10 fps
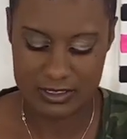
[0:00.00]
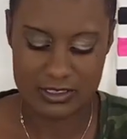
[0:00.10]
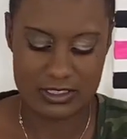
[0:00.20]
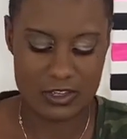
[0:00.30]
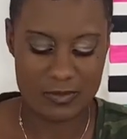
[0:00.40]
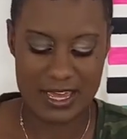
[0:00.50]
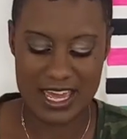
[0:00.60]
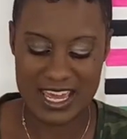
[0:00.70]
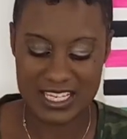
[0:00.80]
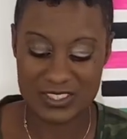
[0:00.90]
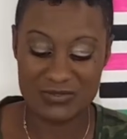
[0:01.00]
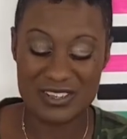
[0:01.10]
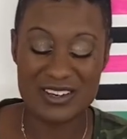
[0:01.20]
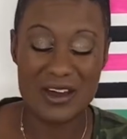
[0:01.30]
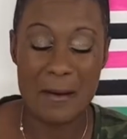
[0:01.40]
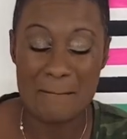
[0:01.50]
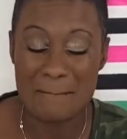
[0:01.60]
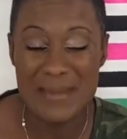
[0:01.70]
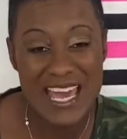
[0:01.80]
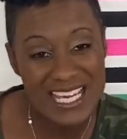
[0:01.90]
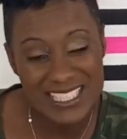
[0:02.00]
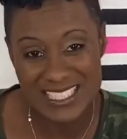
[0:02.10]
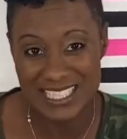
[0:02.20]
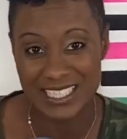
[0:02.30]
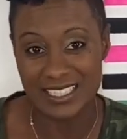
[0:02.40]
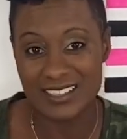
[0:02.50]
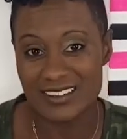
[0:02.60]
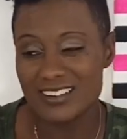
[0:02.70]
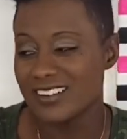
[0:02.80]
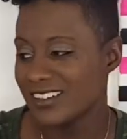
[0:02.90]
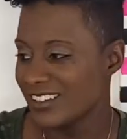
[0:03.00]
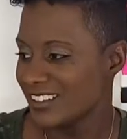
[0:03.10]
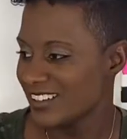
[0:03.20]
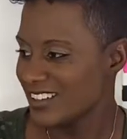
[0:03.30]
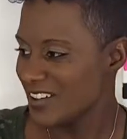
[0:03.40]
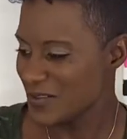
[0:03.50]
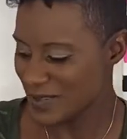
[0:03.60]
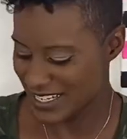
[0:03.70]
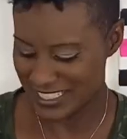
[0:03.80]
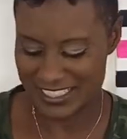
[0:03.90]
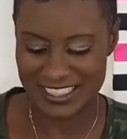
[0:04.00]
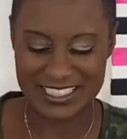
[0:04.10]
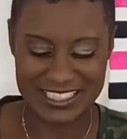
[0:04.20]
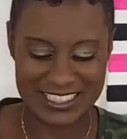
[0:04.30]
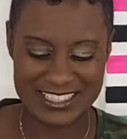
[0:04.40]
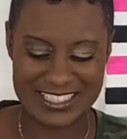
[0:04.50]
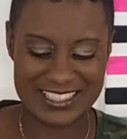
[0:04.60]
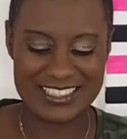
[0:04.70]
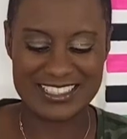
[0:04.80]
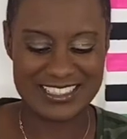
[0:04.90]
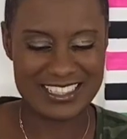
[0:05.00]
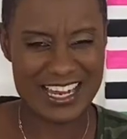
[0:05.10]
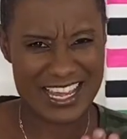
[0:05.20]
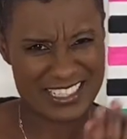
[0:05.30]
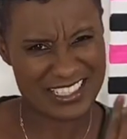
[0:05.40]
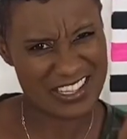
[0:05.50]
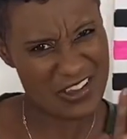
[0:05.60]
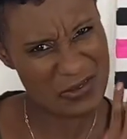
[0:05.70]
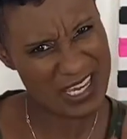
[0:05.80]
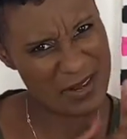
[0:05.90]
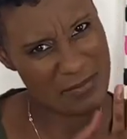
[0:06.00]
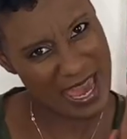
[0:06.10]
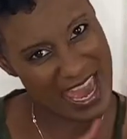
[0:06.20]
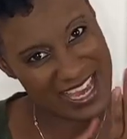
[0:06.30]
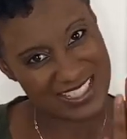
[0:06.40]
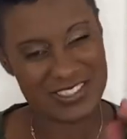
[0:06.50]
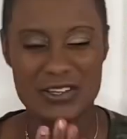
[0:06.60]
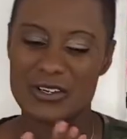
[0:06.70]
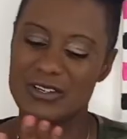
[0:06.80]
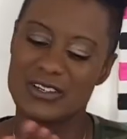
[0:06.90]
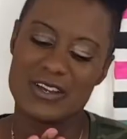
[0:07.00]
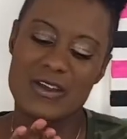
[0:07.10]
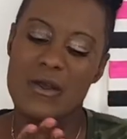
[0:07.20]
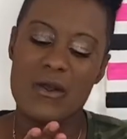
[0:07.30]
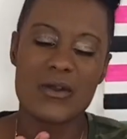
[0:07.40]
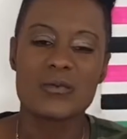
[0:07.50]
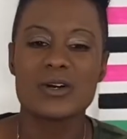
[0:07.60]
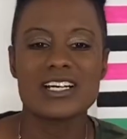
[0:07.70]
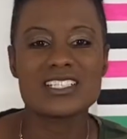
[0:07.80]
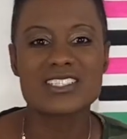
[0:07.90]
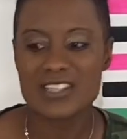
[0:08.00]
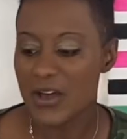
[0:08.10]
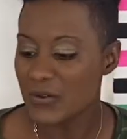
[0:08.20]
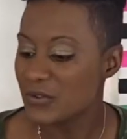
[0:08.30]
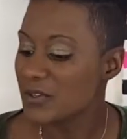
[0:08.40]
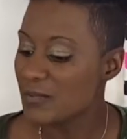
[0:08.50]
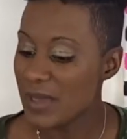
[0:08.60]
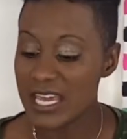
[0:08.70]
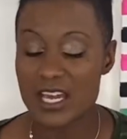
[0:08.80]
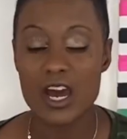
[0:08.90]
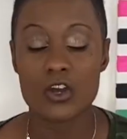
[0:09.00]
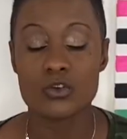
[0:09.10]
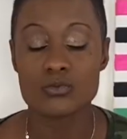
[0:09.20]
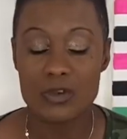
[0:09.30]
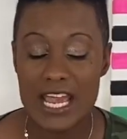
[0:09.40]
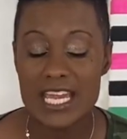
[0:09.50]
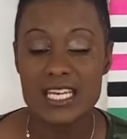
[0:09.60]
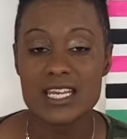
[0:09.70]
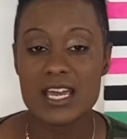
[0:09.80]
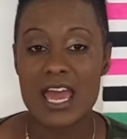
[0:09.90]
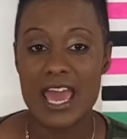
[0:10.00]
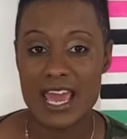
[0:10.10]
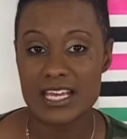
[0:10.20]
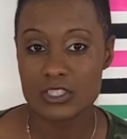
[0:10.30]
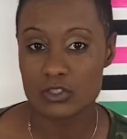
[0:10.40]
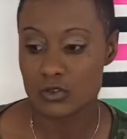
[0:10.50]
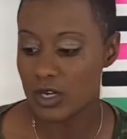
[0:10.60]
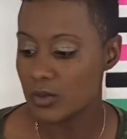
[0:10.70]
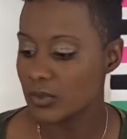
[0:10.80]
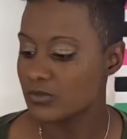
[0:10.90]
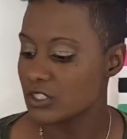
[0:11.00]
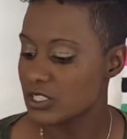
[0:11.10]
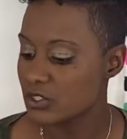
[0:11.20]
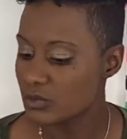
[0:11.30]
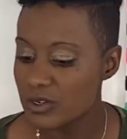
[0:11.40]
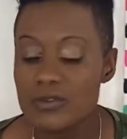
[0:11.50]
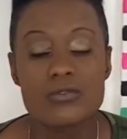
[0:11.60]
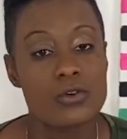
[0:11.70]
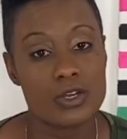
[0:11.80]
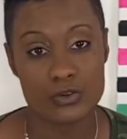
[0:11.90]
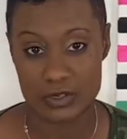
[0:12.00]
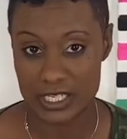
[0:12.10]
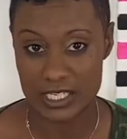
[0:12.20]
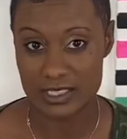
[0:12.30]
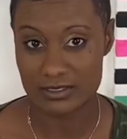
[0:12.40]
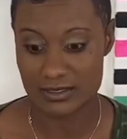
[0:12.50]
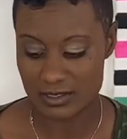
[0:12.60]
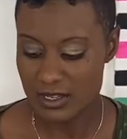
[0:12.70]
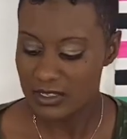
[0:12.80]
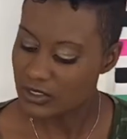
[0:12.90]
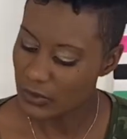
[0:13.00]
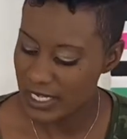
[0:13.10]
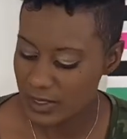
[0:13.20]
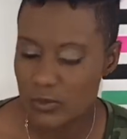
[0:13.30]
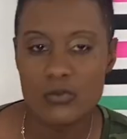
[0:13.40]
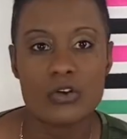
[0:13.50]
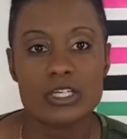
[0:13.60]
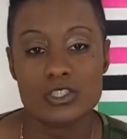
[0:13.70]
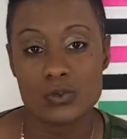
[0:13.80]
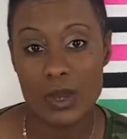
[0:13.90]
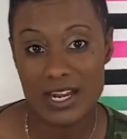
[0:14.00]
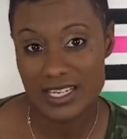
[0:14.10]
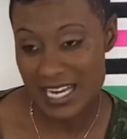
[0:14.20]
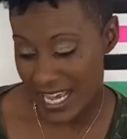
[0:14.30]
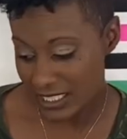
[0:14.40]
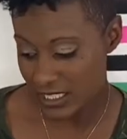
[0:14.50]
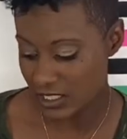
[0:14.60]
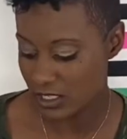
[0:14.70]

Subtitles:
So my hands feel amazing. Oh my goodness. Did I just go get a mask or what? So you can make a great hand scrub with just 3 or 4 ingredients. So let's move on to our next